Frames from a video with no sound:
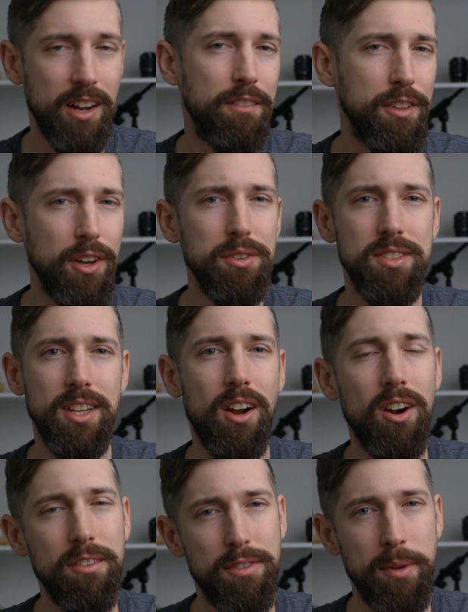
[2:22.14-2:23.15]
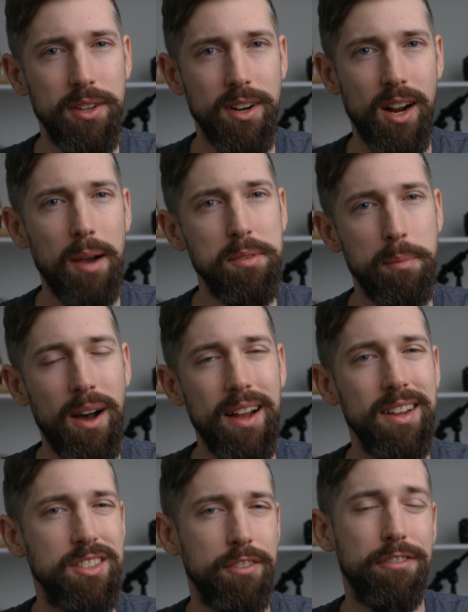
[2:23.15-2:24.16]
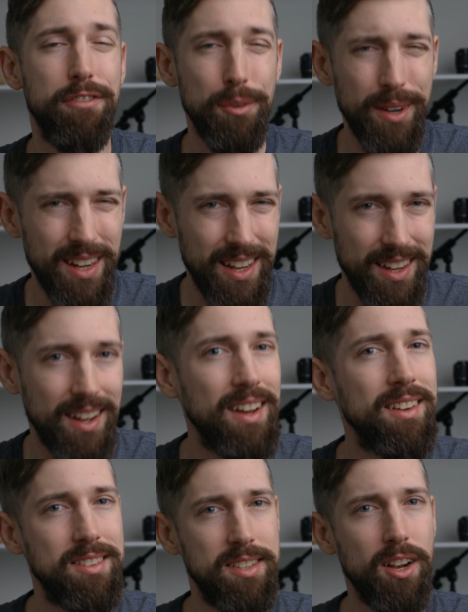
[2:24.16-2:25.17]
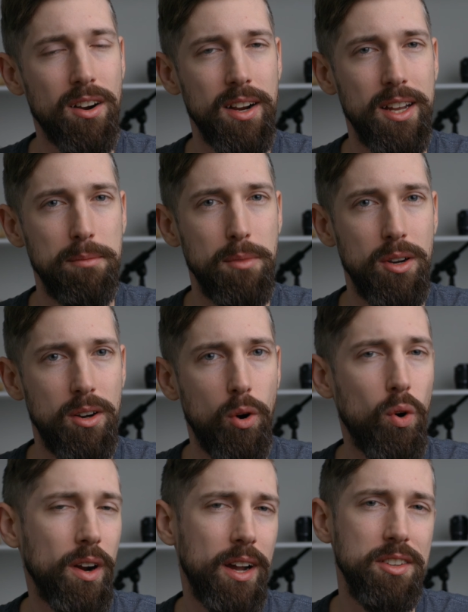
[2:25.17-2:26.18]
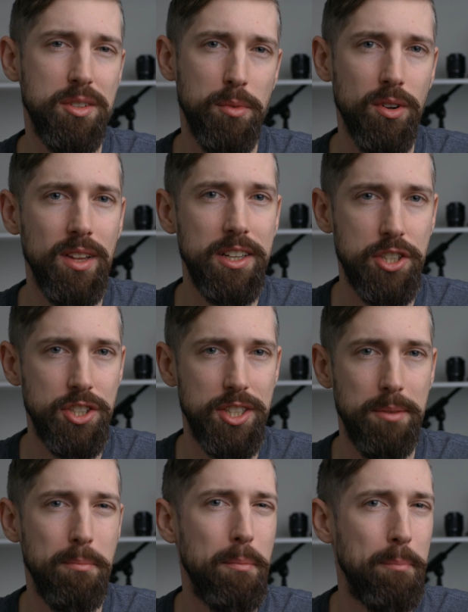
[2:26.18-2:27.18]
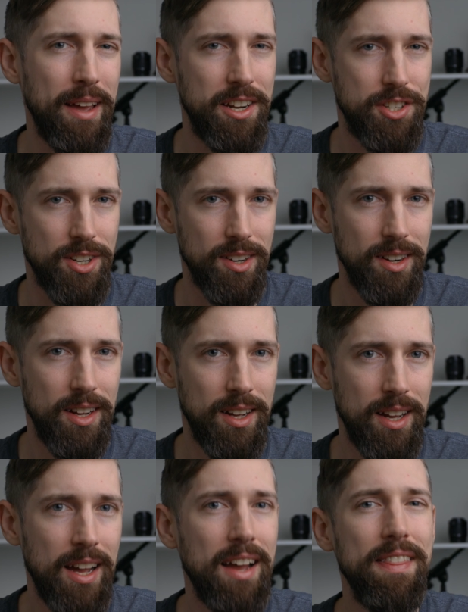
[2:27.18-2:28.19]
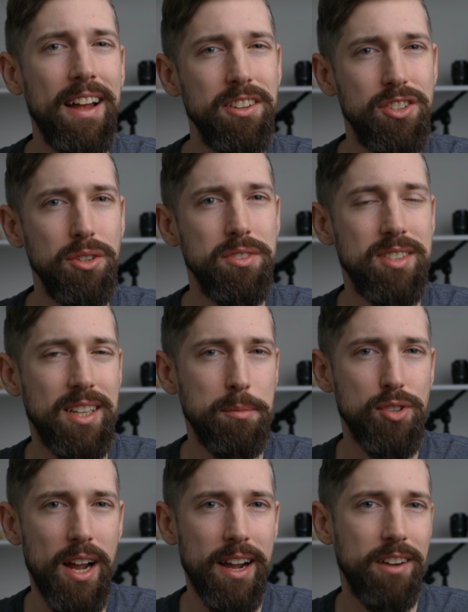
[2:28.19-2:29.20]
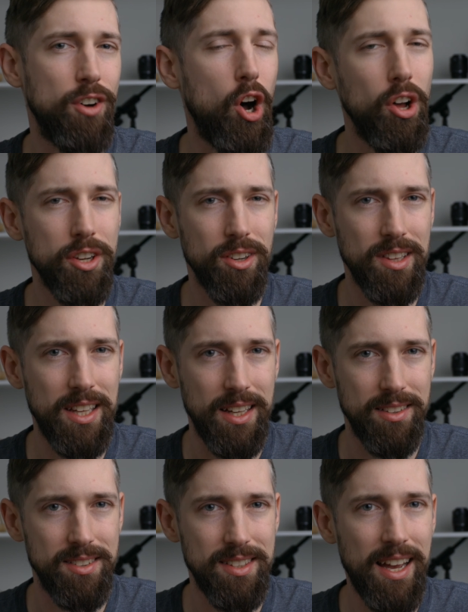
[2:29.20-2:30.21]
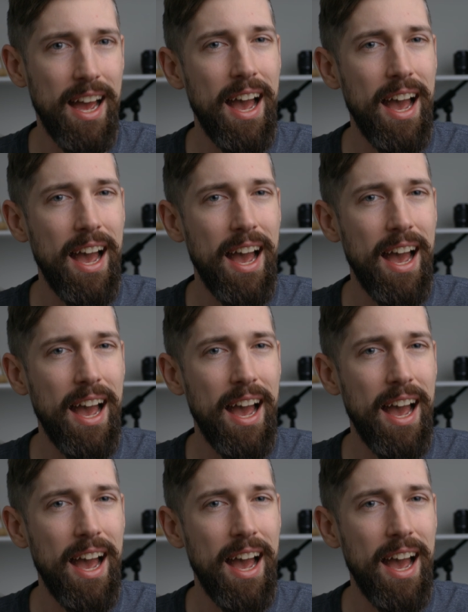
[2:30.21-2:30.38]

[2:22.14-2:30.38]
For those that aren't familiar, HubSpot is a free CRM or customer relationship manager that is used to keep track of all your leads.